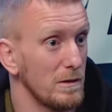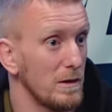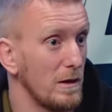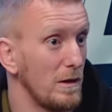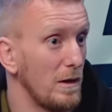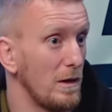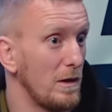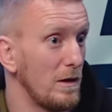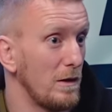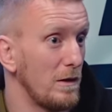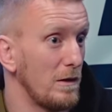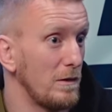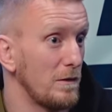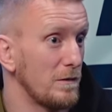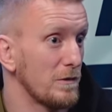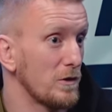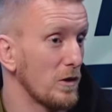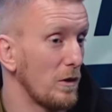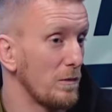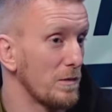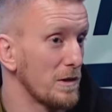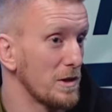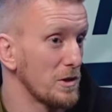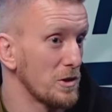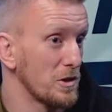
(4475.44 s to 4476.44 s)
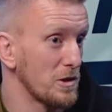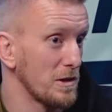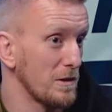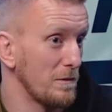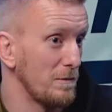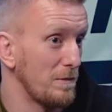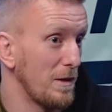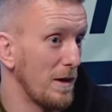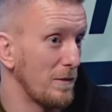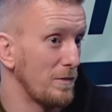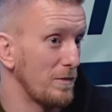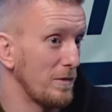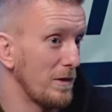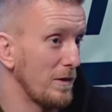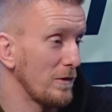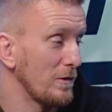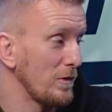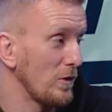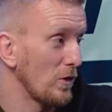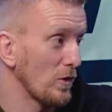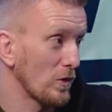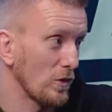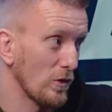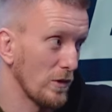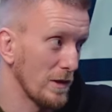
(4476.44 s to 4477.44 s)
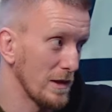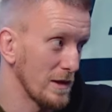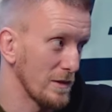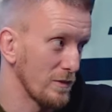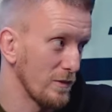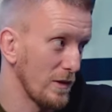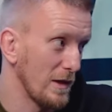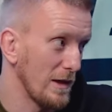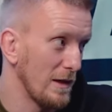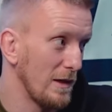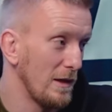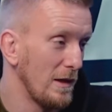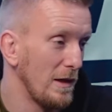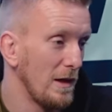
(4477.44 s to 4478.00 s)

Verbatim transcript: of competitions in Purple Belt not gone his way.